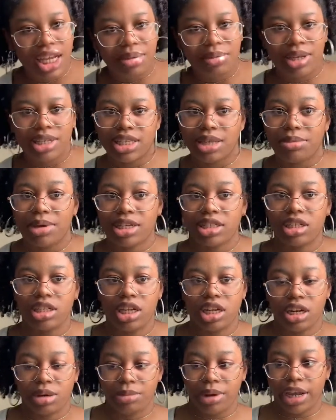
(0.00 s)
because I'm actually
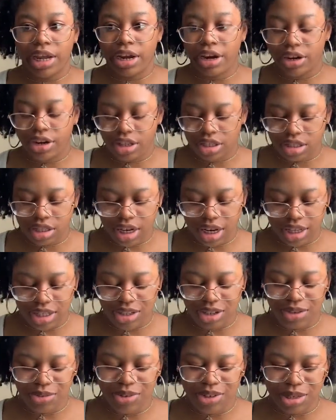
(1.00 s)
getting my hair done today, so
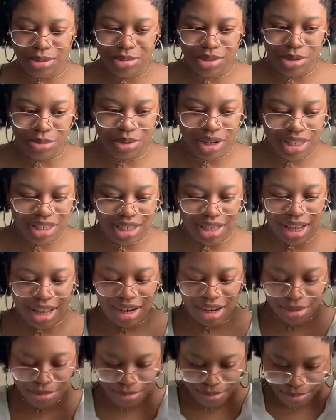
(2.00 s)
which I'm super
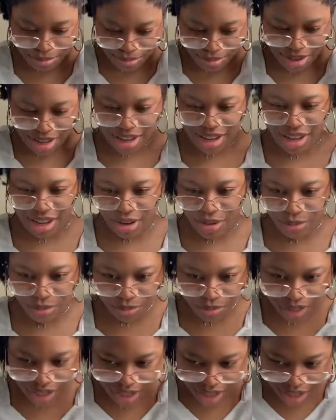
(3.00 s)
excited about.
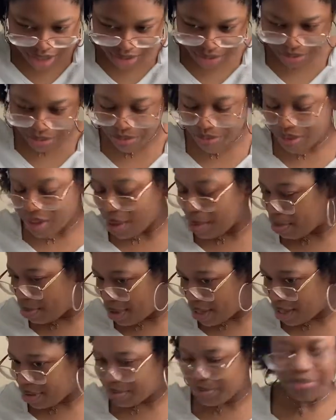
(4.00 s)

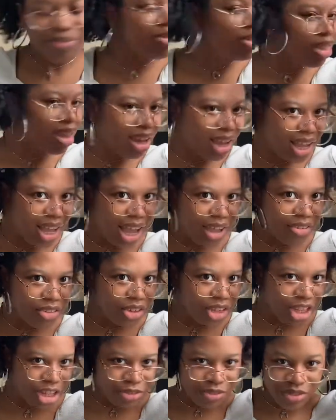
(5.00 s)
But I feel
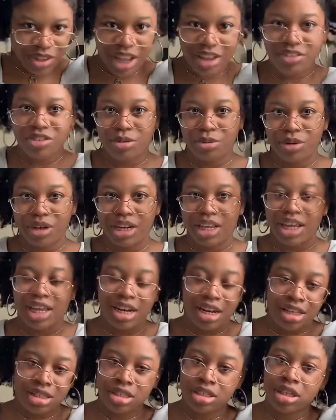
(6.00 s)
cute, I feel pretty, and
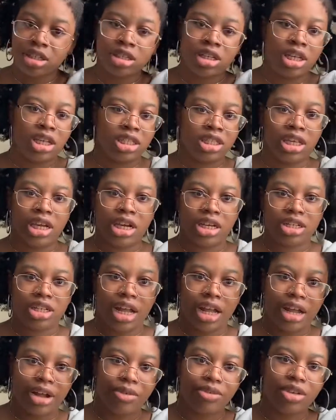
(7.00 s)
it's such an easy
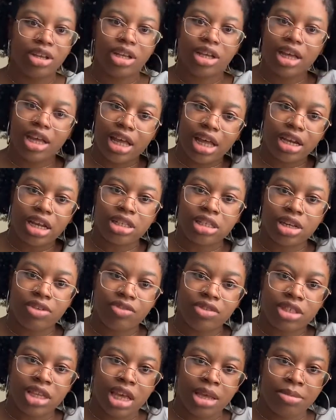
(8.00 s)
hairstyle. And it doesn't even
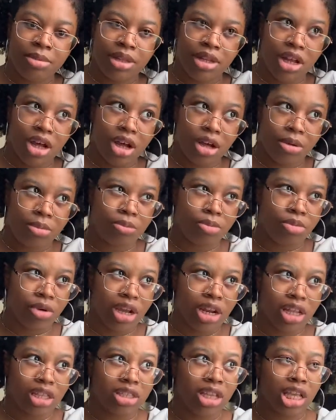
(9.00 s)
take me long.
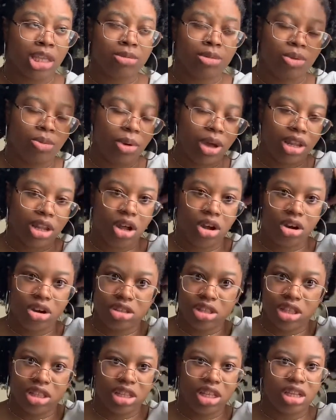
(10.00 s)
Braiding takes me way longer
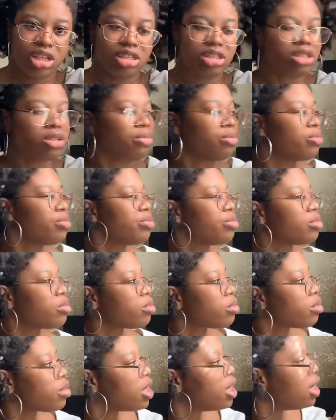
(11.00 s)
than this.
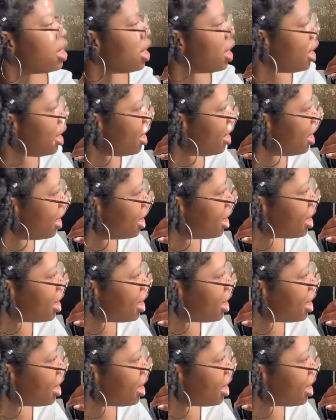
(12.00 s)
And